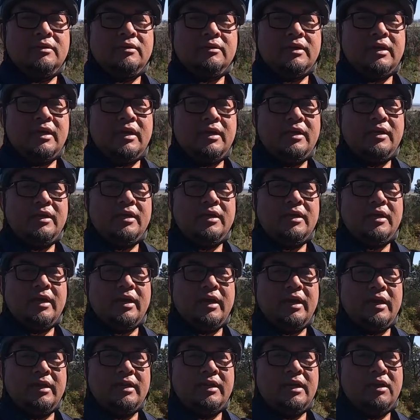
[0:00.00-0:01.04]
Okay,
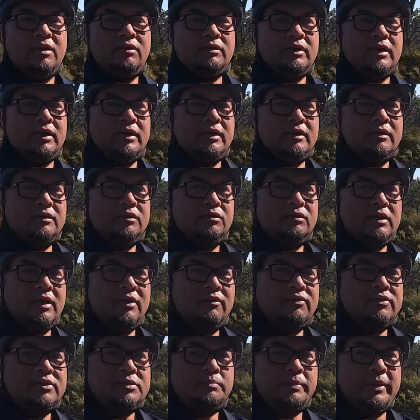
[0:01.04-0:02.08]
and now that to
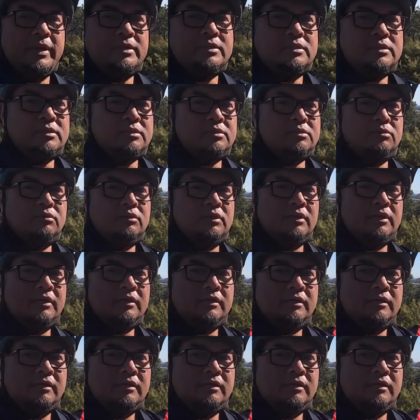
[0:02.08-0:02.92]
give space to